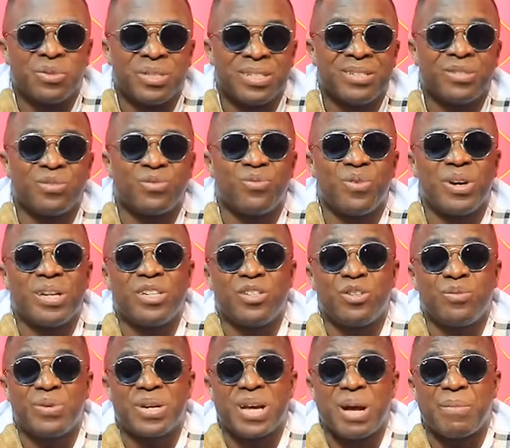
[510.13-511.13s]
since when
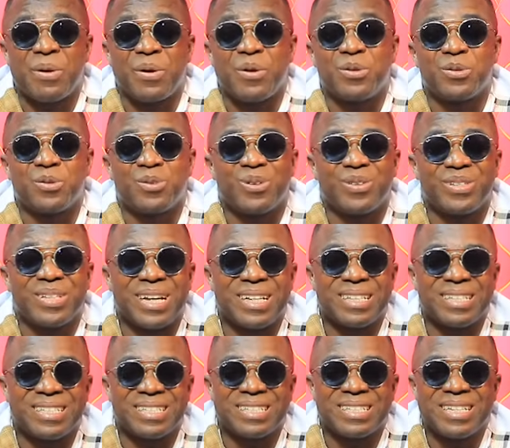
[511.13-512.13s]
did you become a
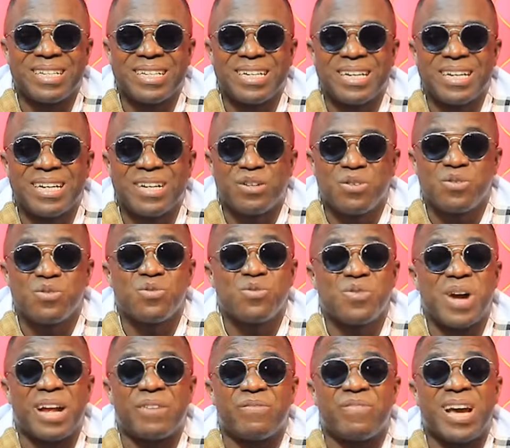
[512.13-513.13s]
consultant
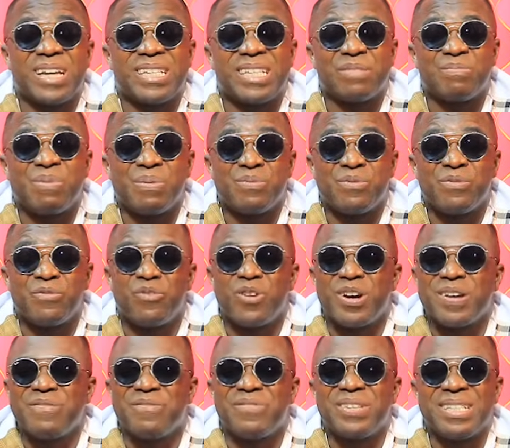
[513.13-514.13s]
who advises people
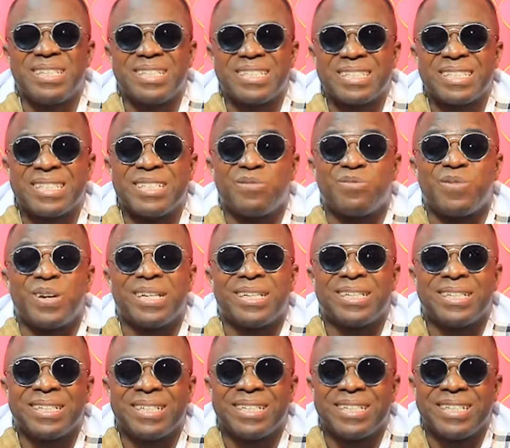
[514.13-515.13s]
for a fee? Since when?
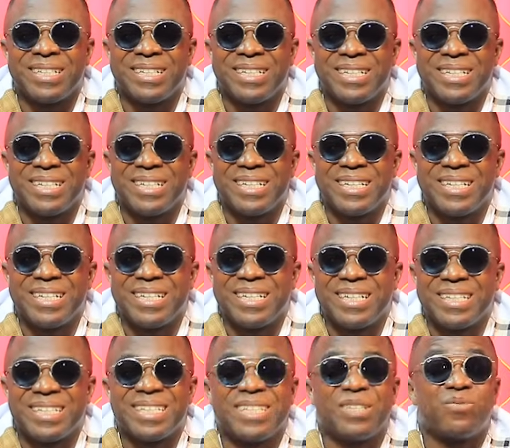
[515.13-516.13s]

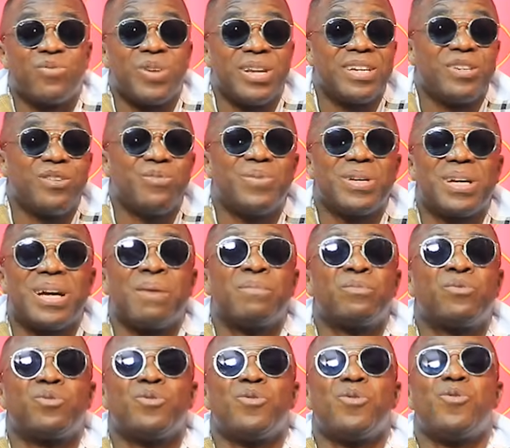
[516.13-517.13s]
Since when did you
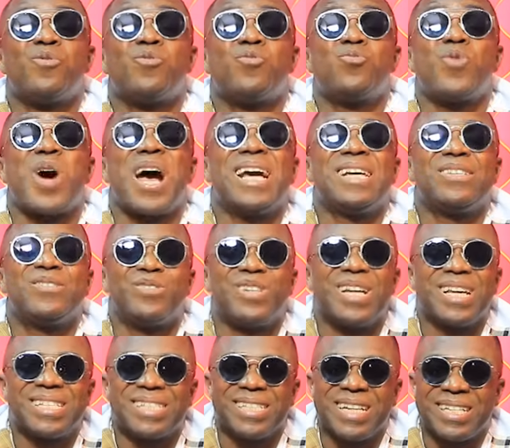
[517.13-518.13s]
become so wise to
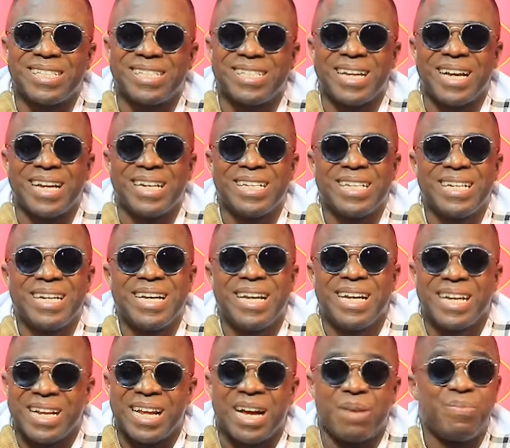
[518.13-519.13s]
the extent that
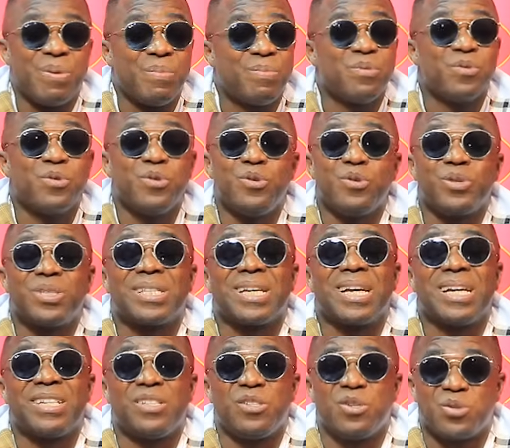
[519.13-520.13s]
now people you
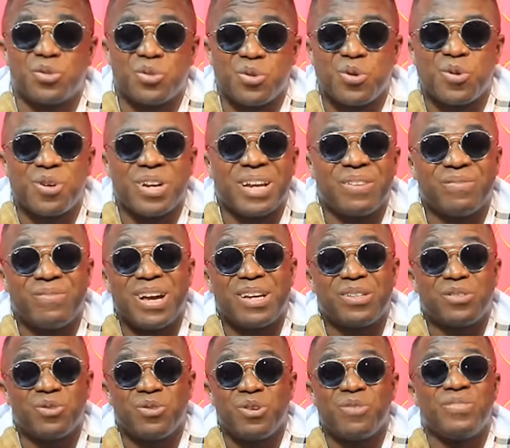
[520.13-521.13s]
send your so-called
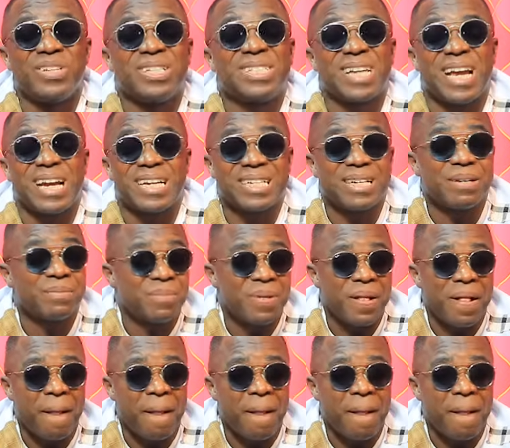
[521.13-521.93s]
advice to even charge them?